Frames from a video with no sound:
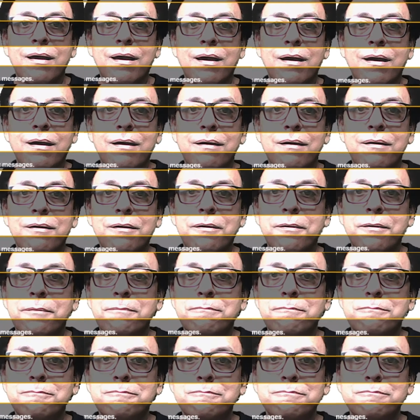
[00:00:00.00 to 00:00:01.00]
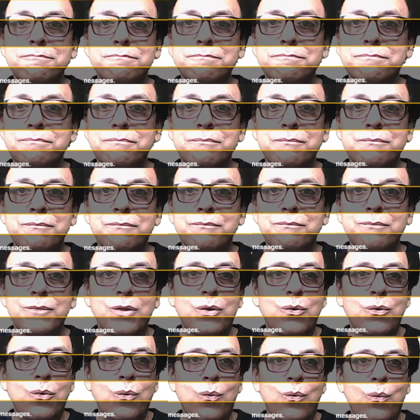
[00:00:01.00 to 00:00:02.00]
One
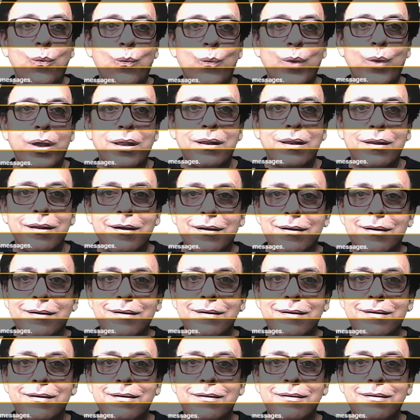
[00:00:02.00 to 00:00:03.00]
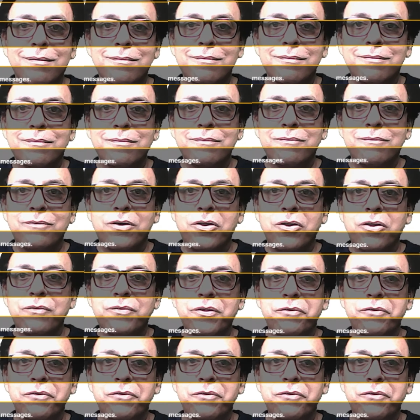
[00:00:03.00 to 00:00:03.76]
of